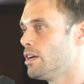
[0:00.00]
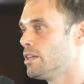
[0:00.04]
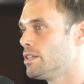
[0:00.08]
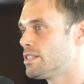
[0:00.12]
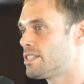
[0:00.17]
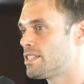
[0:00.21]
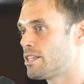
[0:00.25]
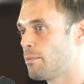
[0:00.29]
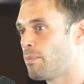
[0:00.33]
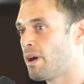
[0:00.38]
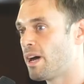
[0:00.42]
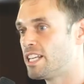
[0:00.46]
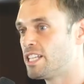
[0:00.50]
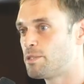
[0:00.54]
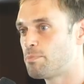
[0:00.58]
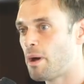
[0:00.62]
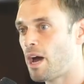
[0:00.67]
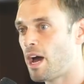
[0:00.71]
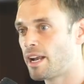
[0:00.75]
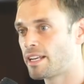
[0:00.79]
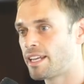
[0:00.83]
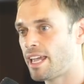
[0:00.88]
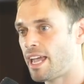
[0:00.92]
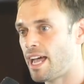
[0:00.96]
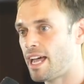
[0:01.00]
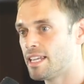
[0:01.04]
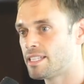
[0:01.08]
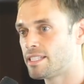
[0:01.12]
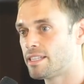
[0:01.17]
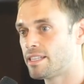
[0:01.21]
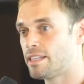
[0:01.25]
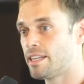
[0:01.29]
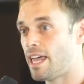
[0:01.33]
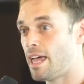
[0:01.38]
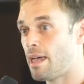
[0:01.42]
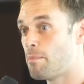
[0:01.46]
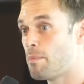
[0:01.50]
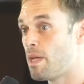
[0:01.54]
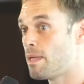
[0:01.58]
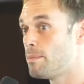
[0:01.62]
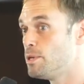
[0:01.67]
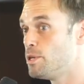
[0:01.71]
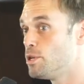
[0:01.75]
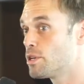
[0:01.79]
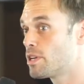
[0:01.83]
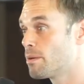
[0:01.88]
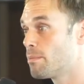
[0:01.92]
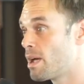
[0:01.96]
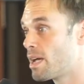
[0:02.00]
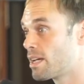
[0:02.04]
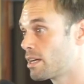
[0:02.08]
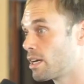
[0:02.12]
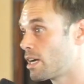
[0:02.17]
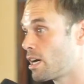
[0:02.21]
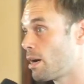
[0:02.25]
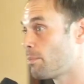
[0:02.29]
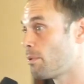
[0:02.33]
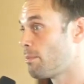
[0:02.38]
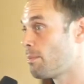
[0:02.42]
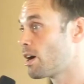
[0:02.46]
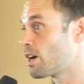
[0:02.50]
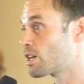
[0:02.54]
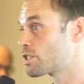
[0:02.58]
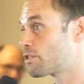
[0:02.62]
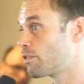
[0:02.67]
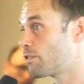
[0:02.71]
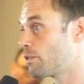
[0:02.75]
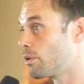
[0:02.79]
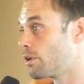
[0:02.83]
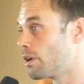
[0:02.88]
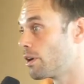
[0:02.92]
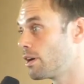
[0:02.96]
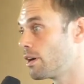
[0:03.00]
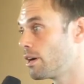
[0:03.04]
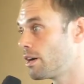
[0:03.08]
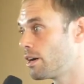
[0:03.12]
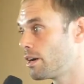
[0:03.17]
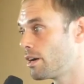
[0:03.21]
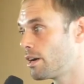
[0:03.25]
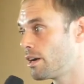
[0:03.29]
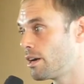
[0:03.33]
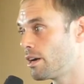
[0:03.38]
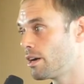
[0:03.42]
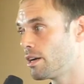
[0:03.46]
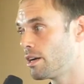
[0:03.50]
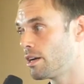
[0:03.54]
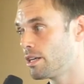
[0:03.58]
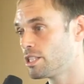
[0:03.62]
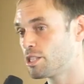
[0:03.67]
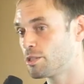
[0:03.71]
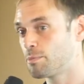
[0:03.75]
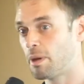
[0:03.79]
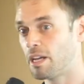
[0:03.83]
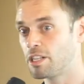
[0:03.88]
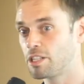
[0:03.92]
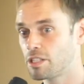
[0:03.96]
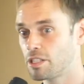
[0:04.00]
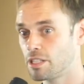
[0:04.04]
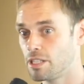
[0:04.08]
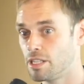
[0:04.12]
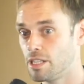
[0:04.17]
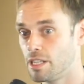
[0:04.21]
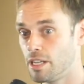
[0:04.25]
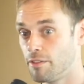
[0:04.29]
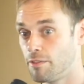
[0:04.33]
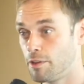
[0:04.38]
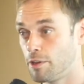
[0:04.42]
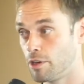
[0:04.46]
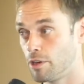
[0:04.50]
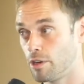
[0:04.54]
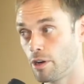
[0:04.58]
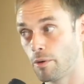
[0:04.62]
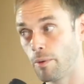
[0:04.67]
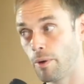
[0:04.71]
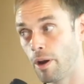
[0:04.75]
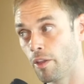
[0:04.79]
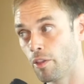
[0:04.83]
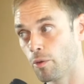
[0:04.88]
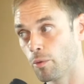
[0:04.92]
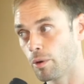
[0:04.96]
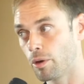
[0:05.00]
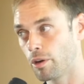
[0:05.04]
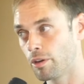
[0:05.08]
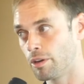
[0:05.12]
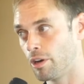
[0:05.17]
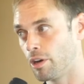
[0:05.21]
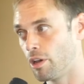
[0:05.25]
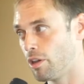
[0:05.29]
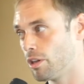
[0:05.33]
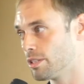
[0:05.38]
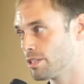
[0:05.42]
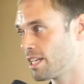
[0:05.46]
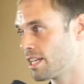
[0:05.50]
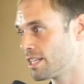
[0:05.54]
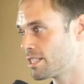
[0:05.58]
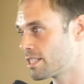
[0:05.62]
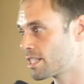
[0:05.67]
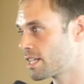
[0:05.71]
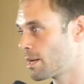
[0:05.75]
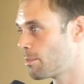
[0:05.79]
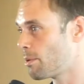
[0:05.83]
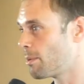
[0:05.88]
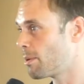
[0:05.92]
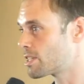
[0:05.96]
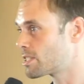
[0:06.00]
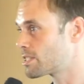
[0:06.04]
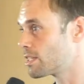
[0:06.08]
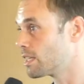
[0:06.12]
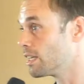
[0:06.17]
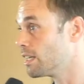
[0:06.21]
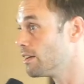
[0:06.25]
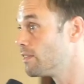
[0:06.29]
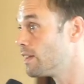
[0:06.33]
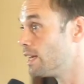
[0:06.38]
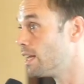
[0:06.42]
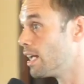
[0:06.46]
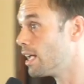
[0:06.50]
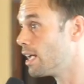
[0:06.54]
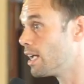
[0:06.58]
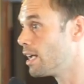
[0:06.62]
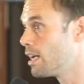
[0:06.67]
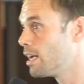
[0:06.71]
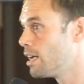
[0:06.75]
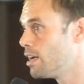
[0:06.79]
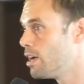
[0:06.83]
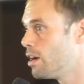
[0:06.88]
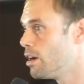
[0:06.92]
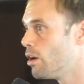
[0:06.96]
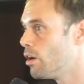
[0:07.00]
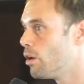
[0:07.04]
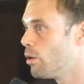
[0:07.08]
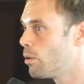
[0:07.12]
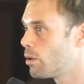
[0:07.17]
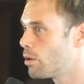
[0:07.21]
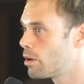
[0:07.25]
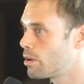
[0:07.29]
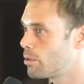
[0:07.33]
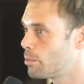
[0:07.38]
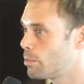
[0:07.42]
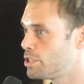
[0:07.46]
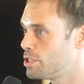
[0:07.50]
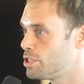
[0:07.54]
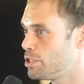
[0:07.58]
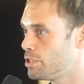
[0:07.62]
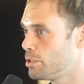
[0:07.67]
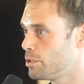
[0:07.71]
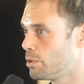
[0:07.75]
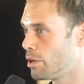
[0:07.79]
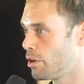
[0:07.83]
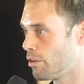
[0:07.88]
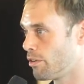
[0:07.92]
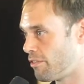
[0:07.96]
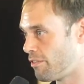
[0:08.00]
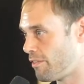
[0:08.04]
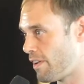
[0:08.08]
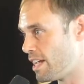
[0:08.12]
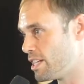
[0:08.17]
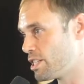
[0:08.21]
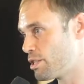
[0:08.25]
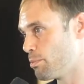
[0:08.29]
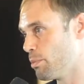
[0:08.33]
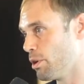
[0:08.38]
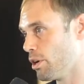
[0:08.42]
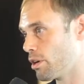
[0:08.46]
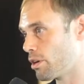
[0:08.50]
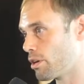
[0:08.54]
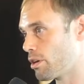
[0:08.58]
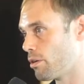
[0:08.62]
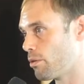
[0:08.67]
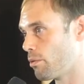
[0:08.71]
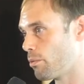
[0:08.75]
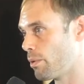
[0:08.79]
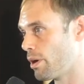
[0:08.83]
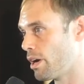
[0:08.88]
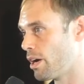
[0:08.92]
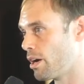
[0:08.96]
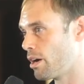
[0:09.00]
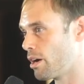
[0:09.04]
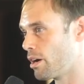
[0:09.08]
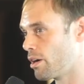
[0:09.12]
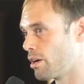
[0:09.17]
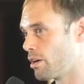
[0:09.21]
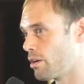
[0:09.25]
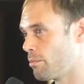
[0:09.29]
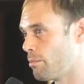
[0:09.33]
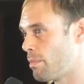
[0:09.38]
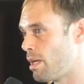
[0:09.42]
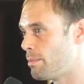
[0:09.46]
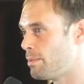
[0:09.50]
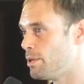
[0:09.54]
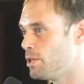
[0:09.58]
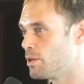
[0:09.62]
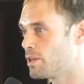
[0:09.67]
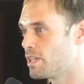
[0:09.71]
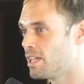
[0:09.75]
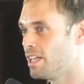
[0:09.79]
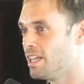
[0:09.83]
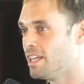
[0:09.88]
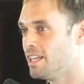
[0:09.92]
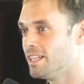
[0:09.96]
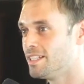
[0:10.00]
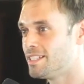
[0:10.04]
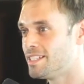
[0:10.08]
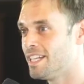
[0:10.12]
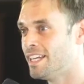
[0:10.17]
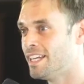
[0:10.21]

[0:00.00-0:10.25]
somebody's podcast that maybe you could make a couple bucks for? Especially if you're around the world and all it takes a couple bucks to live a day. Or would you do it on Facebook where maybe you get